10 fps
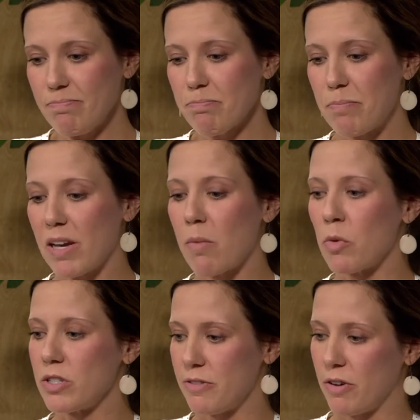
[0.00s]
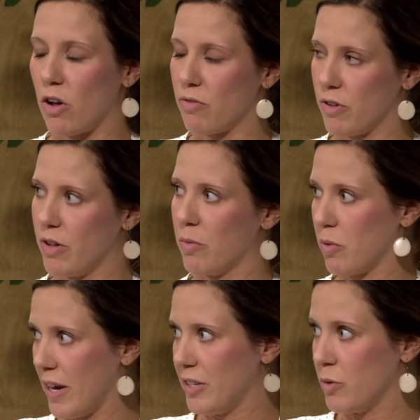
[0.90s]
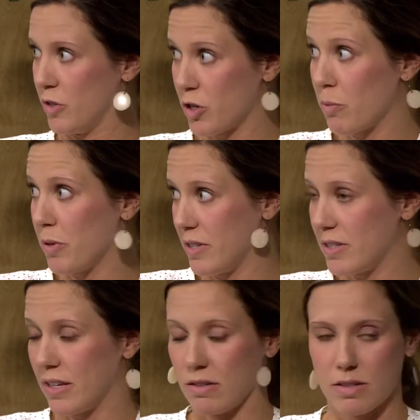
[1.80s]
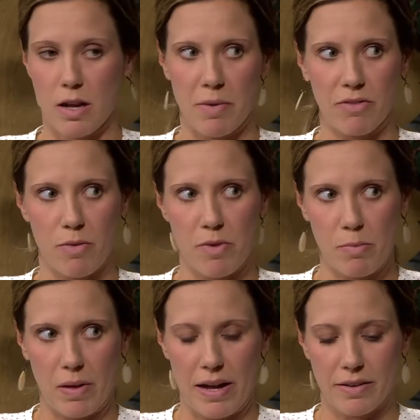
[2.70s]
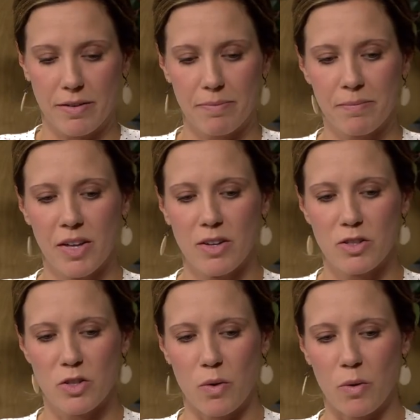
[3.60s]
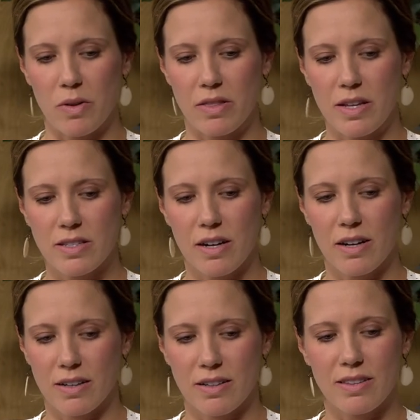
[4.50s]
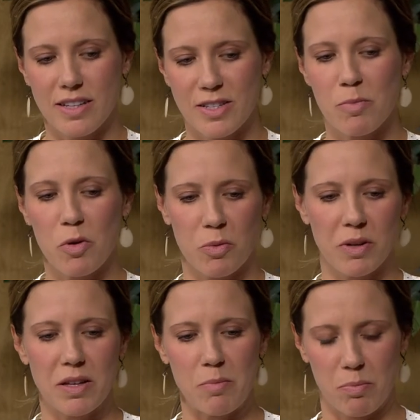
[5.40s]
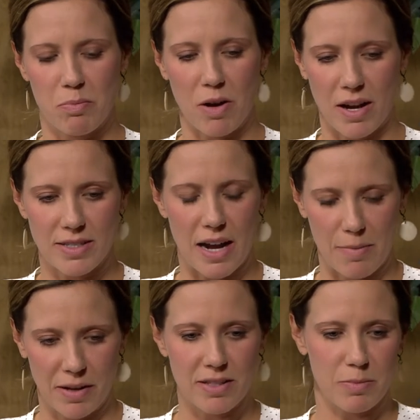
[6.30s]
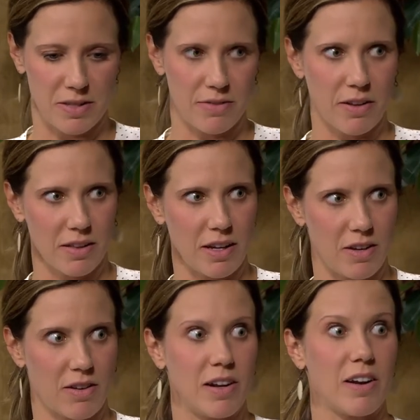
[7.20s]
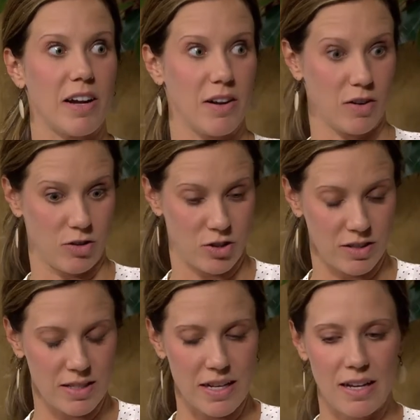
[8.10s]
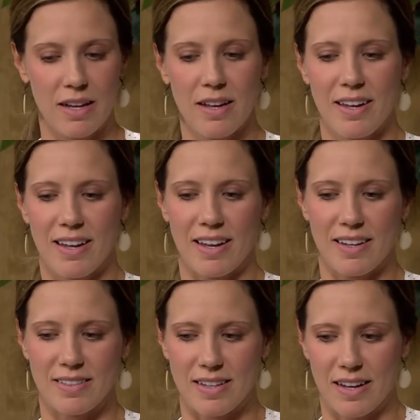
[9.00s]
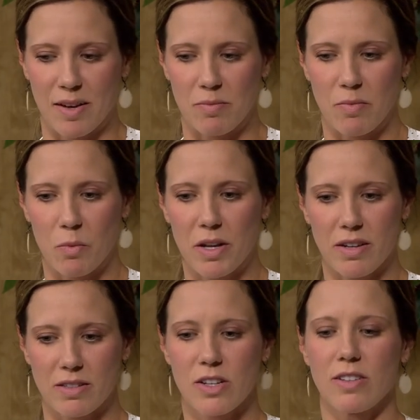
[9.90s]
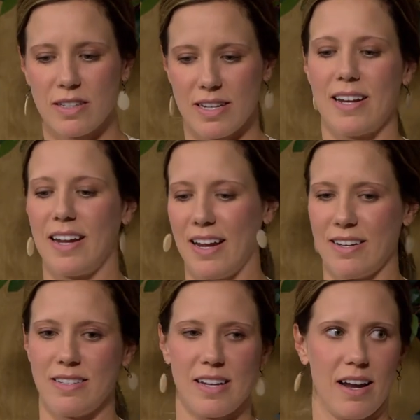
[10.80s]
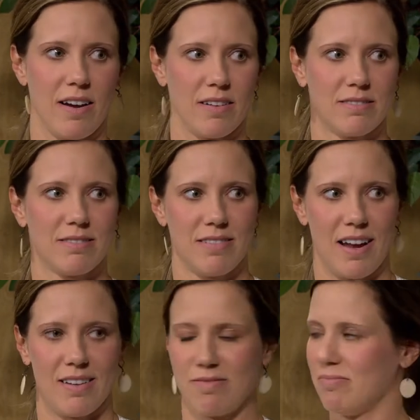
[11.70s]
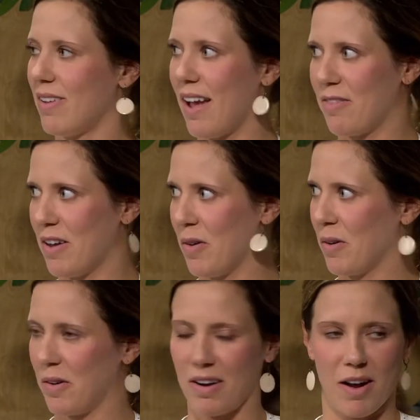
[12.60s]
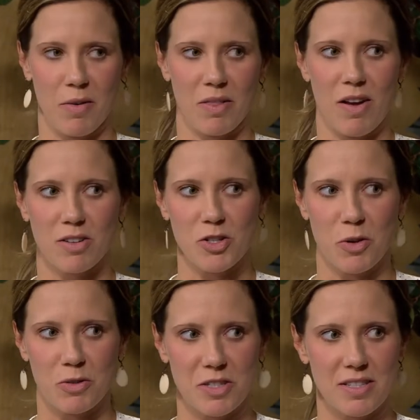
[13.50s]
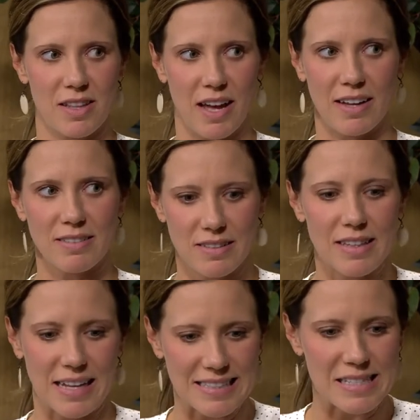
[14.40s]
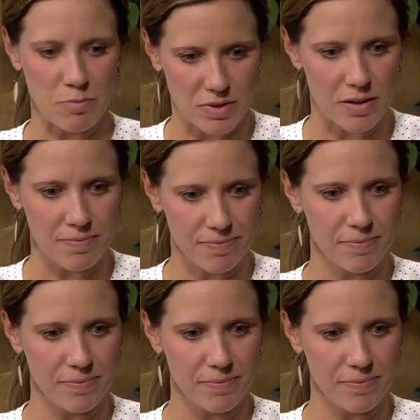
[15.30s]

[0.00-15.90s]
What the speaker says: become more difficult for their brain to interpret the signals coming from their bladder? So these are both really broad topics, specifically urinary urgency, and we could certainly dedicate an entire half hour or hour long show just to that symptom.